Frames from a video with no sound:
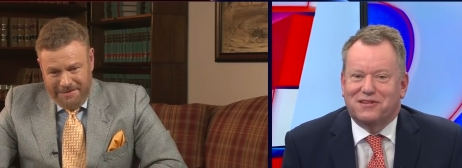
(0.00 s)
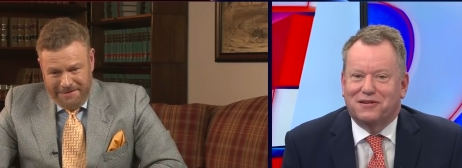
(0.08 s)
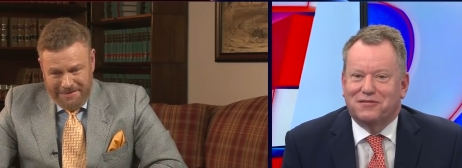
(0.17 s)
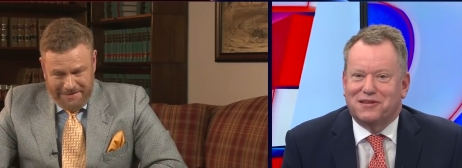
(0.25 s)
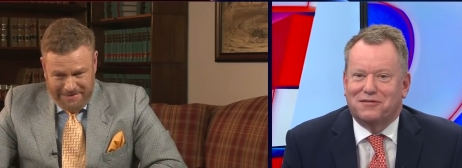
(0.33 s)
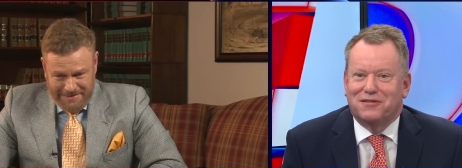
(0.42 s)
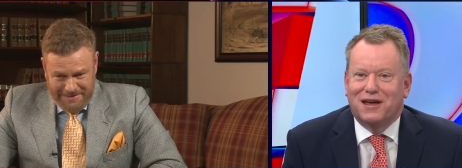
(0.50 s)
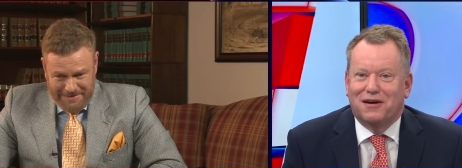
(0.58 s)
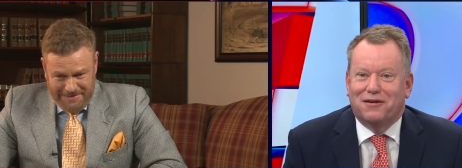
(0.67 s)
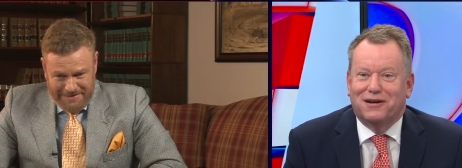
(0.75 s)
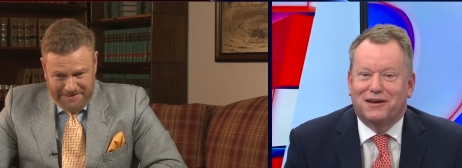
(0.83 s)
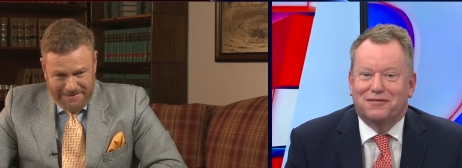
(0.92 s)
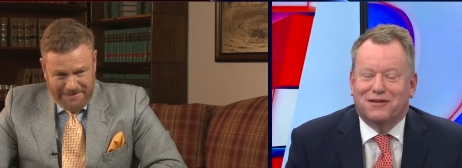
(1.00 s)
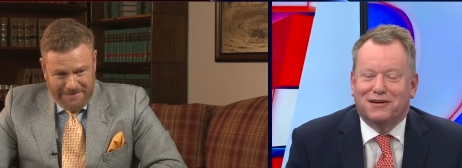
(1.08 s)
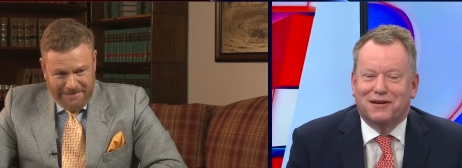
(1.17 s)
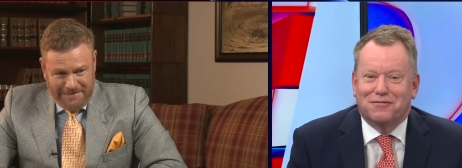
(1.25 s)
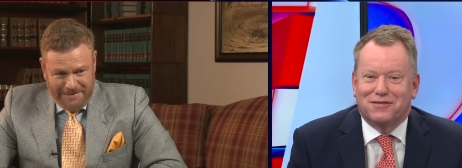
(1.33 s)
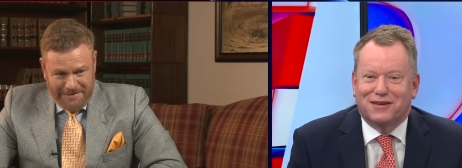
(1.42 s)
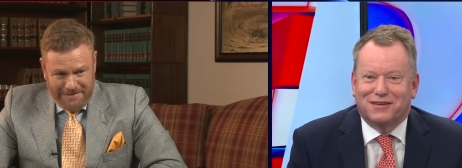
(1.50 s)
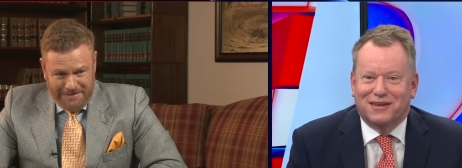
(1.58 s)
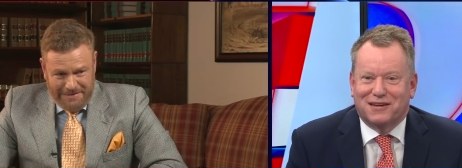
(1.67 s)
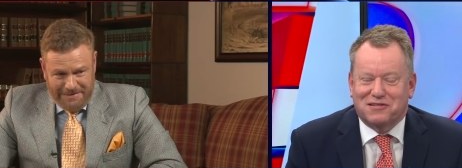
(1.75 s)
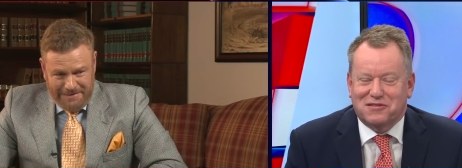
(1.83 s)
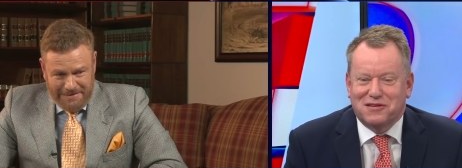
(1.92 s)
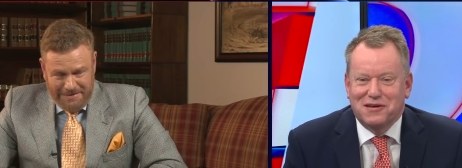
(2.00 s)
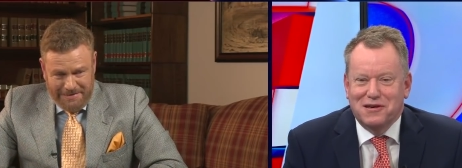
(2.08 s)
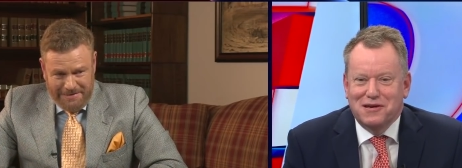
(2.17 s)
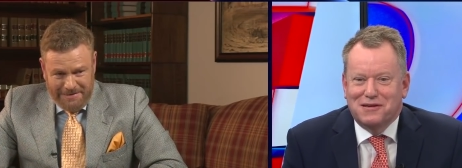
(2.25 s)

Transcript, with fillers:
Speaker 1: So, so no, I don't I don't think that's